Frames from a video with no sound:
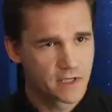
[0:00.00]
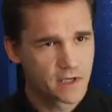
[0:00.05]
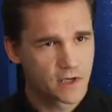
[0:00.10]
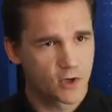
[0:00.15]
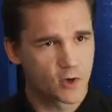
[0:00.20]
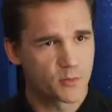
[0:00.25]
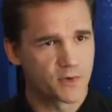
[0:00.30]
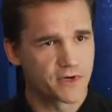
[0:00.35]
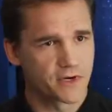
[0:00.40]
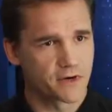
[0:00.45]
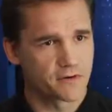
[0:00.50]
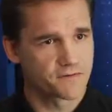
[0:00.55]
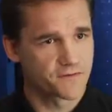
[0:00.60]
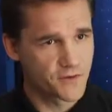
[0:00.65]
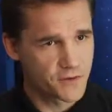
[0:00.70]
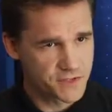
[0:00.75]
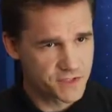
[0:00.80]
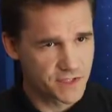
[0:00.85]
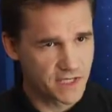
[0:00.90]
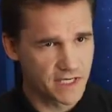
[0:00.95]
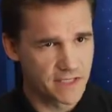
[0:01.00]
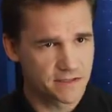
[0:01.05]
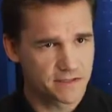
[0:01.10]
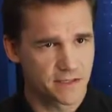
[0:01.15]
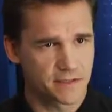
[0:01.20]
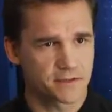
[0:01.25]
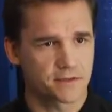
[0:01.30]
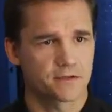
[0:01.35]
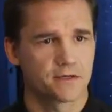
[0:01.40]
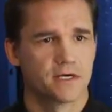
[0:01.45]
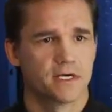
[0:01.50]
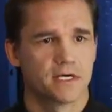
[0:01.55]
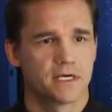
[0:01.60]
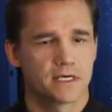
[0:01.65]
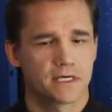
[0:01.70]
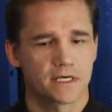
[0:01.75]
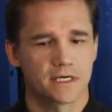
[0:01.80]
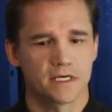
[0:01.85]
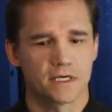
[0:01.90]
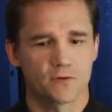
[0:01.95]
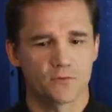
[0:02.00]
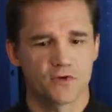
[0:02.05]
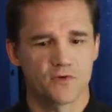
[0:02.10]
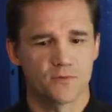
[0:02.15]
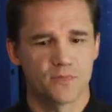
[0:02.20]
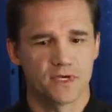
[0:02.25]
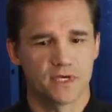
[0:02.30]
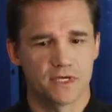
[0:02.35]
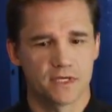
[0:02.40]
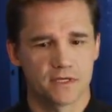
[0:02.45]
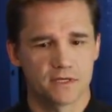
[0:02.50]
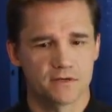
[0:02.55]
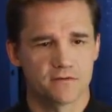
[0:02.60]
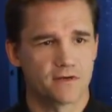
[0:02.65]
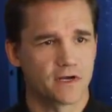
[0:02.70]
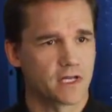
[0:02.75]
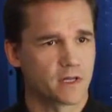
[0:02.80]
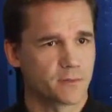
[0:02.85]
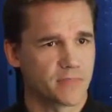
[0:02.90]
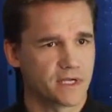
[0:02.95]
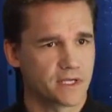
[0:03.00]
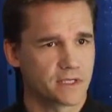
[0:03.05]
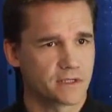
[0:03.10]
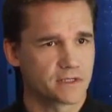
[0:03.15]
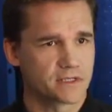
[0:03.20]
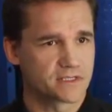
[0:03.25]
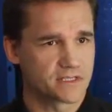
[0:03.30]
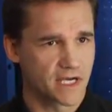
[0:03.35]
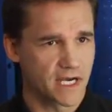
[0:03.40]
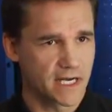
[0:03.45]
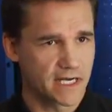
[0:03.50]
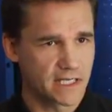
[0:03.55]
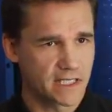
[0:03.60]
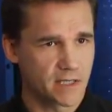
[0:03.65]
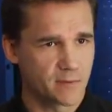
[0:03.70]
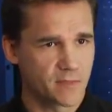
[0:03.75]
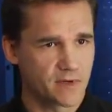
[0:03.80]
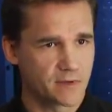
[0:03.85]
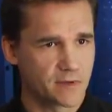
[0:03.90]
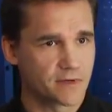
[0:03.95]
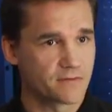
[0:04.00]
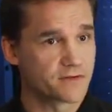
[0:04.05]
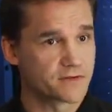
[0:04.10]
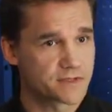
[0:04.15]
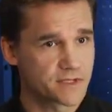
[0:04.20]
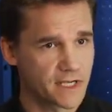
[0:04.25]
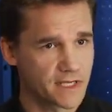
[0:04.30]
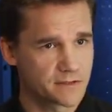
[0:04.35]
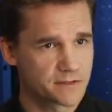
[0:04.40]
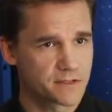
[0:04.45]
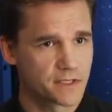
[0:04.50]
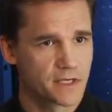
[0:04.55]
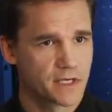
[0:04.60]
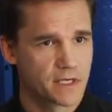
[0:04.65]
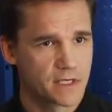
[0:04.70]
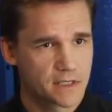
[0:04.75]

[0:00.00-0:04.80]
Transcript: opened our first data center, and we've been developing and designing them ever since,